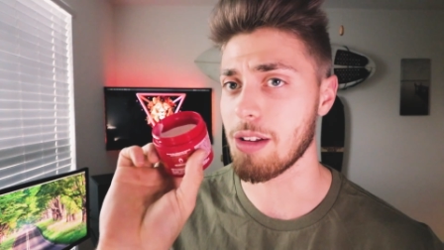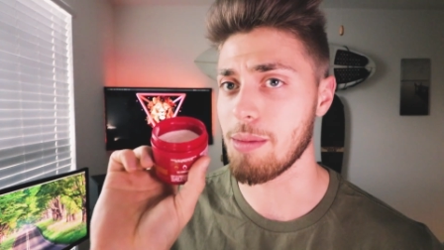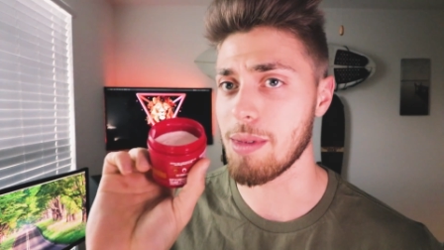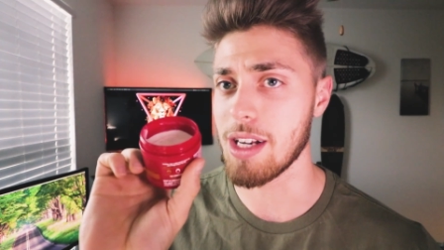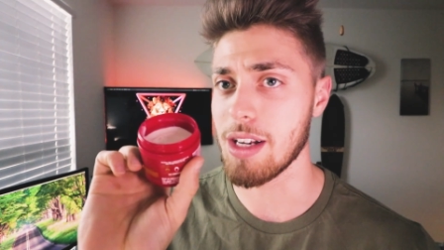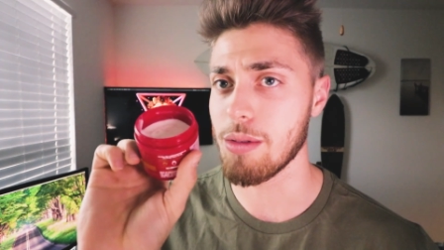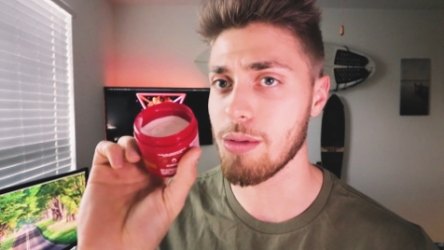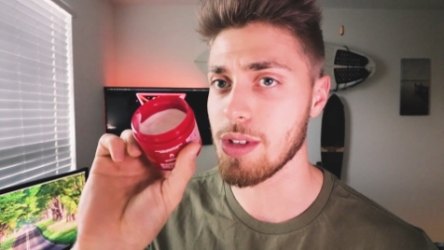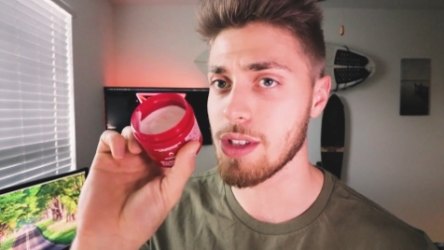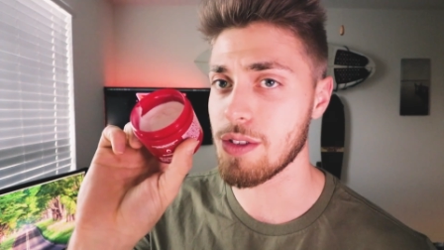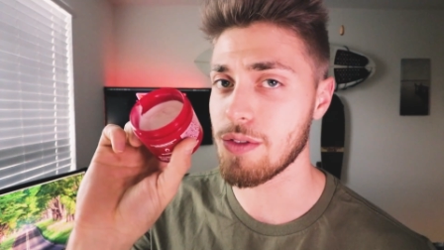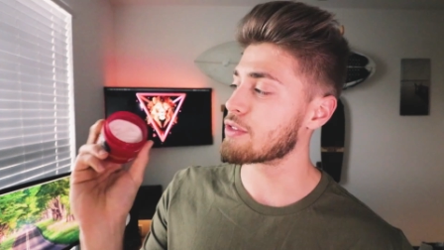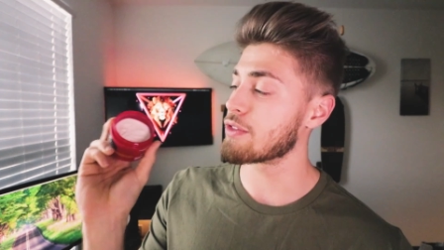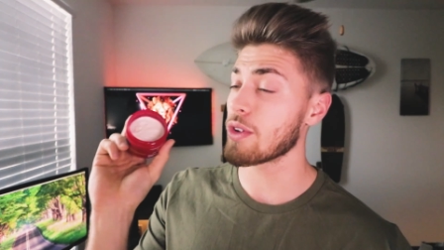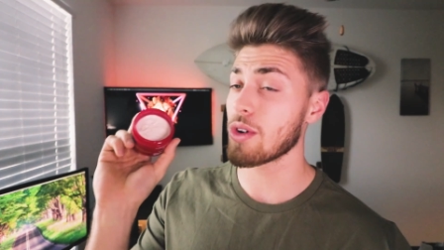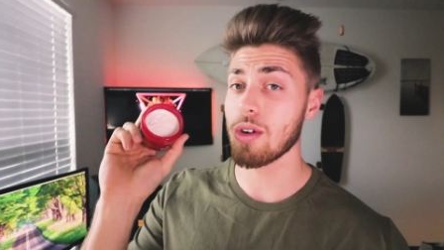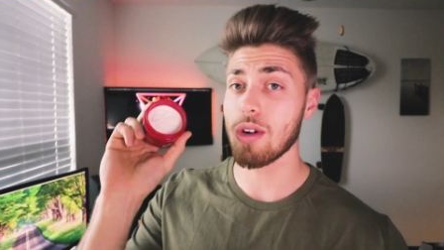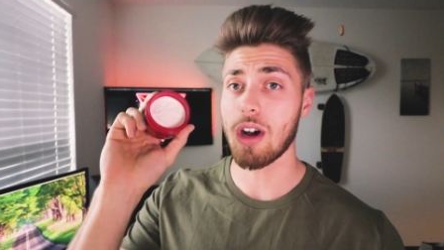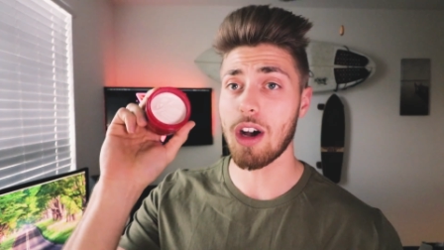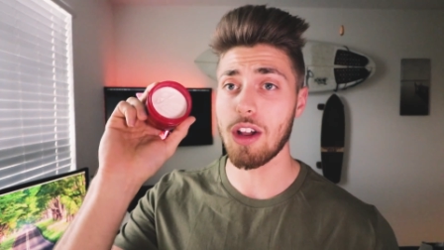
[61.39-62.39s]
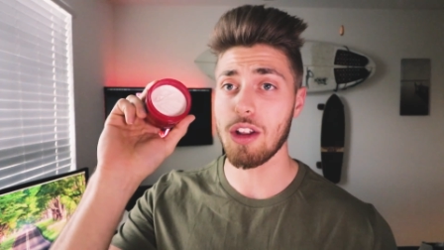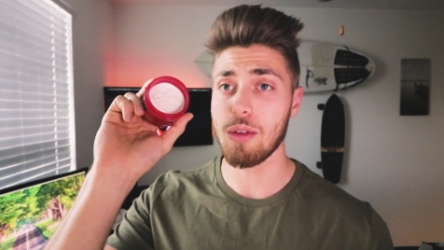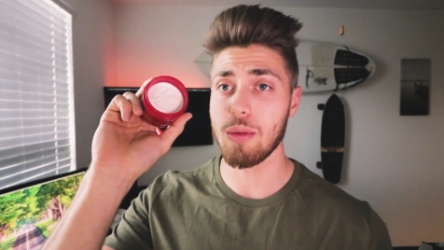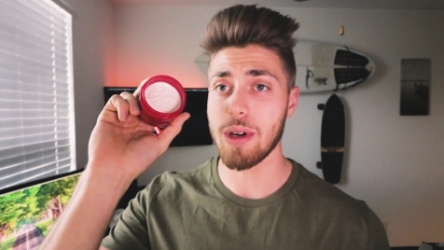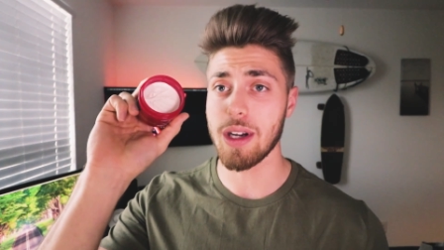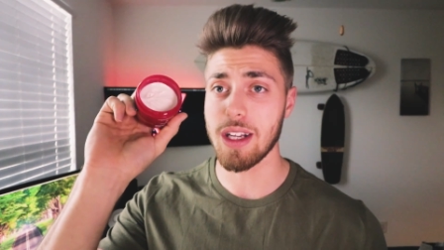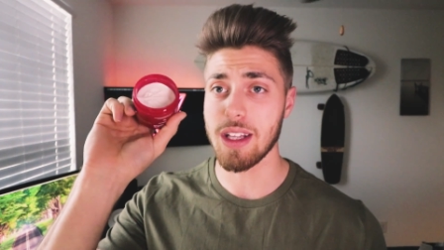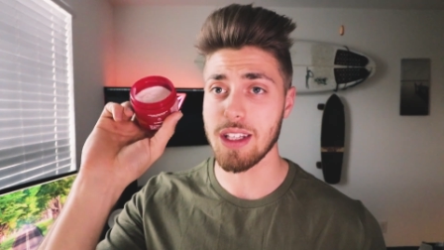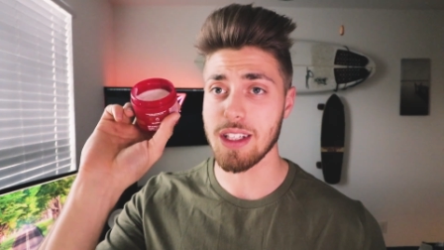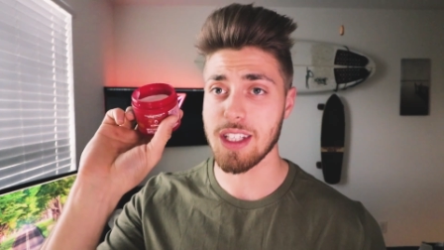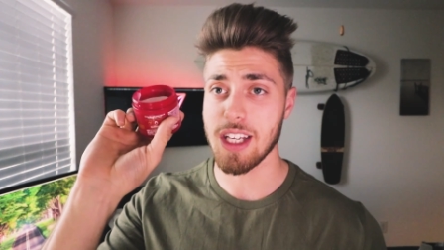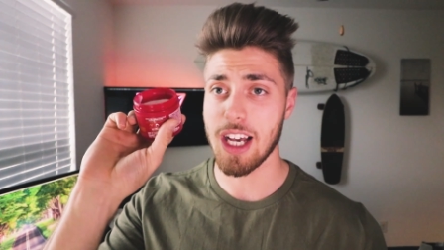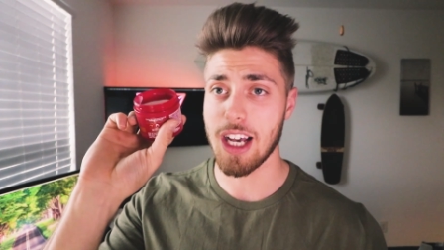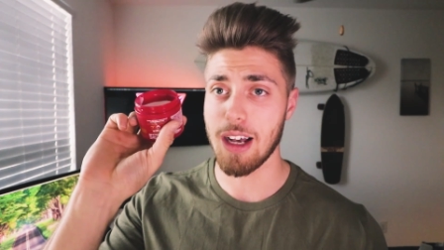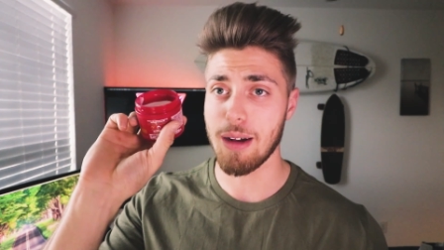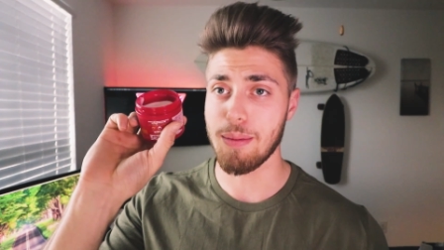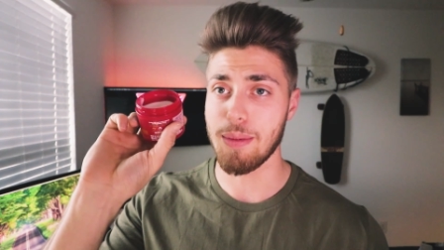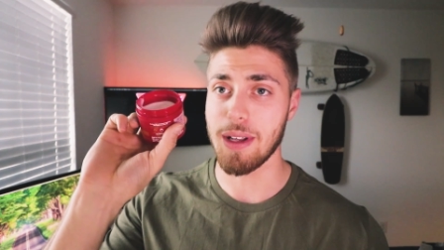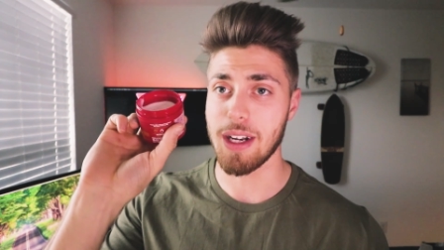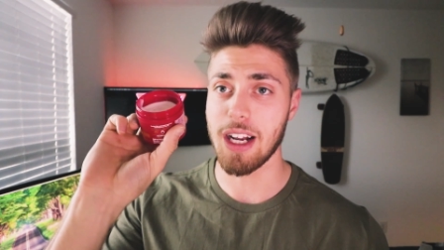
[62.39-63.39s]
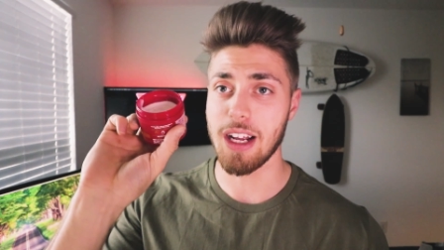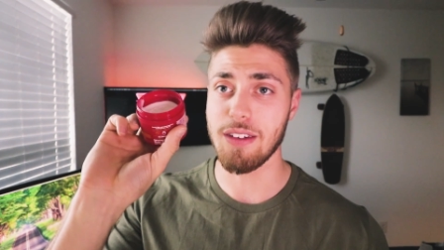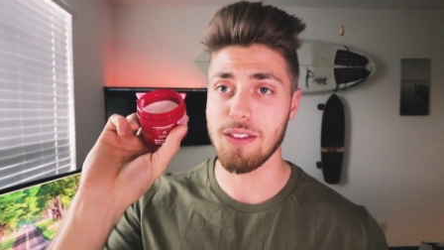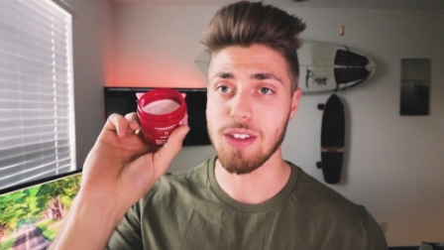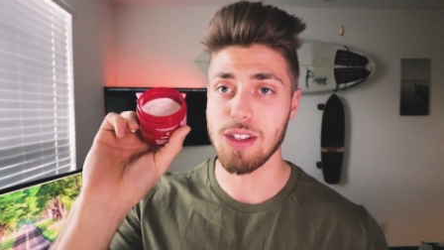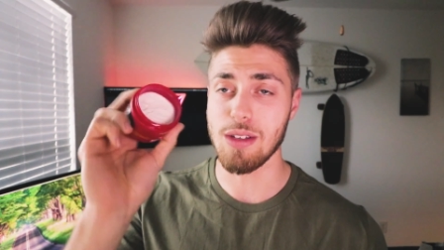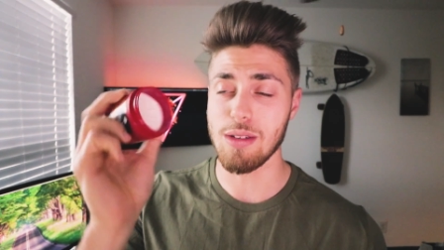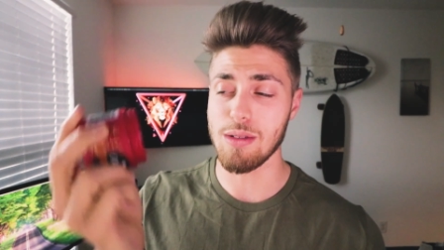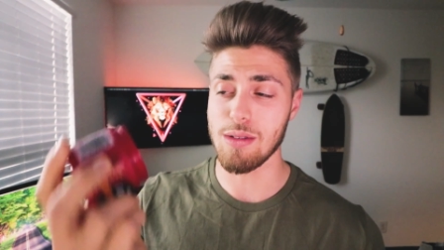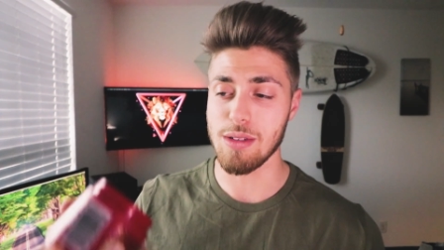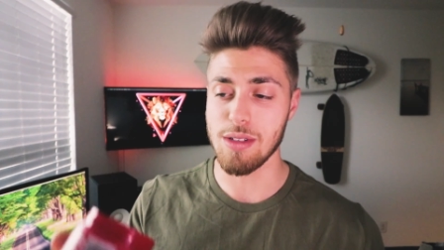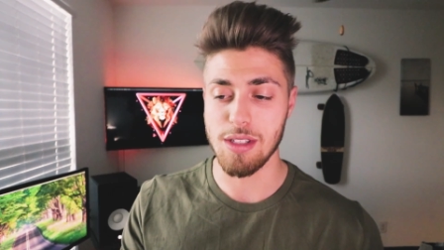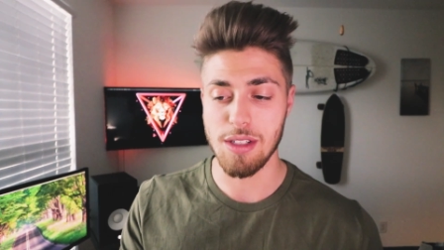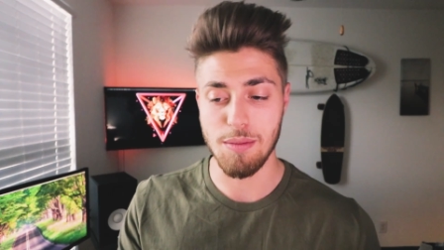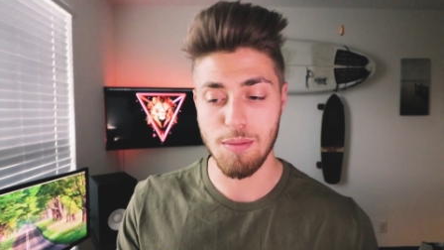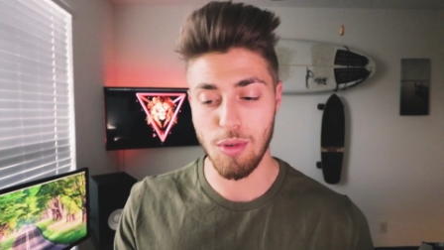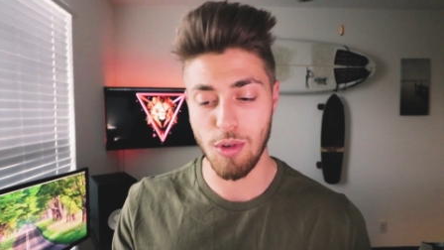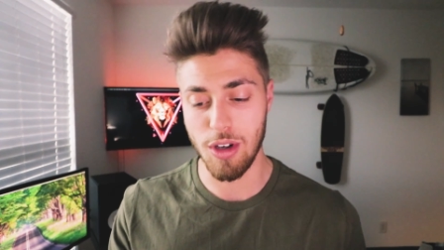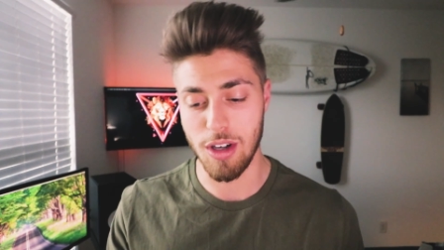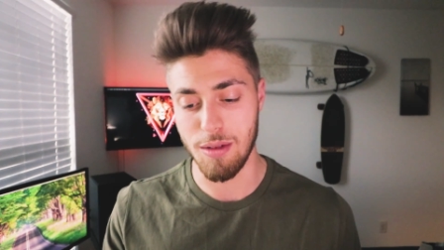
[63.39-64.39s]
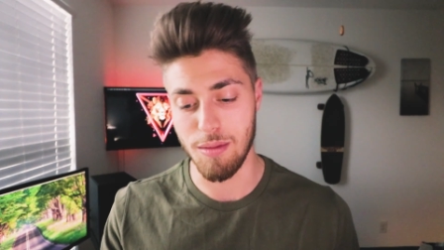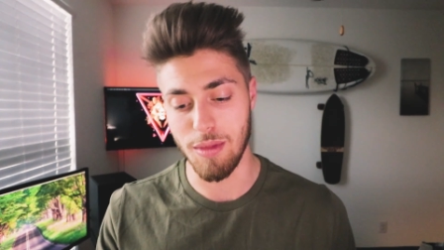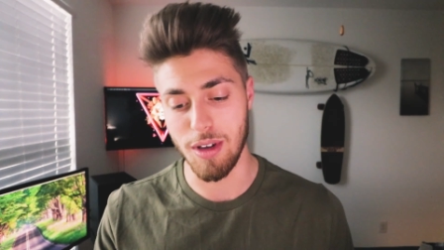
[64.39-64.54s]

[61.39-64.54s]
I mean, it was full all the way to the top and I've used pretty